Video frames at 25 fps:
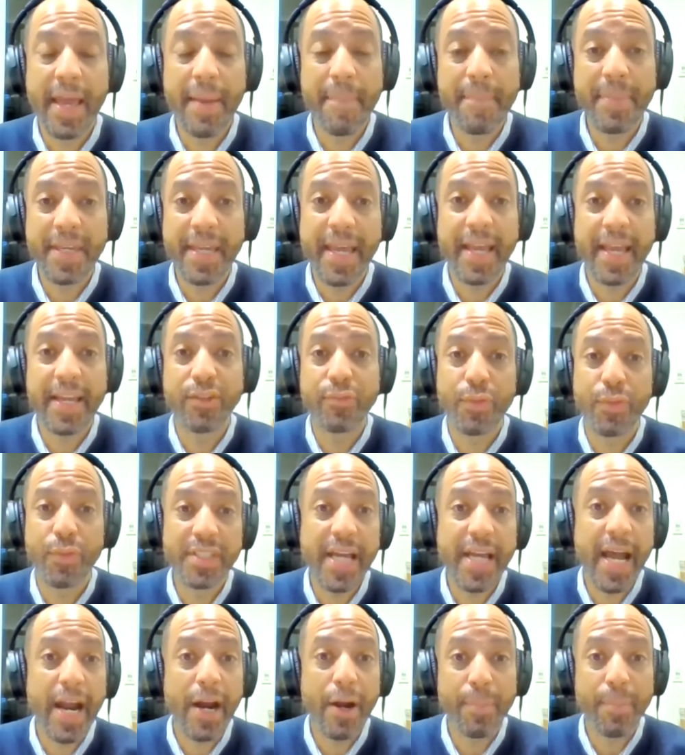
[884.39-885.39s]
NBA's
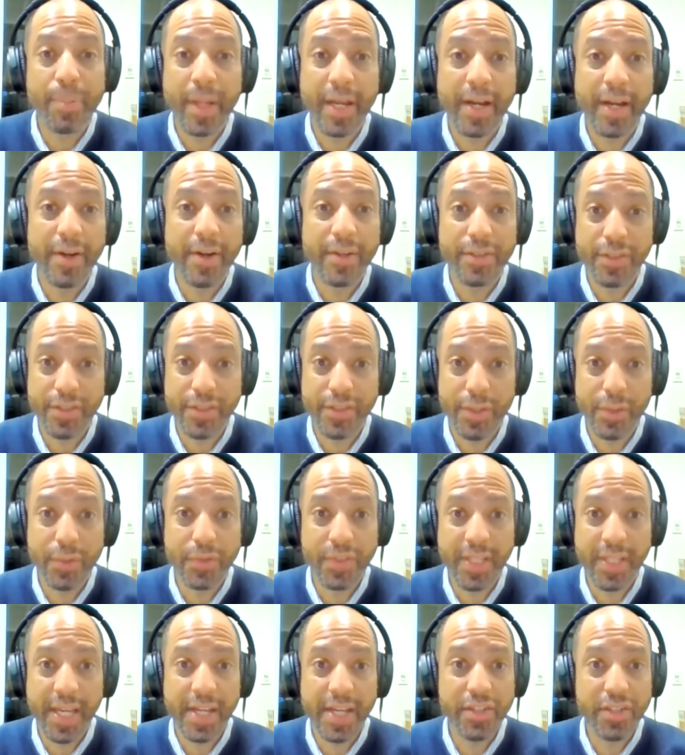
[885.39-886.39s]
Retired Players
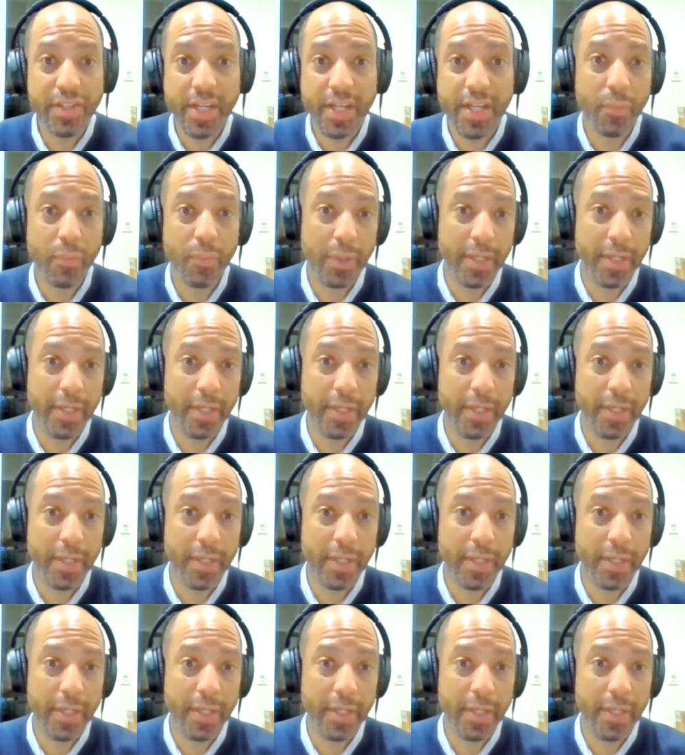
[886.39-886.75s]
Association.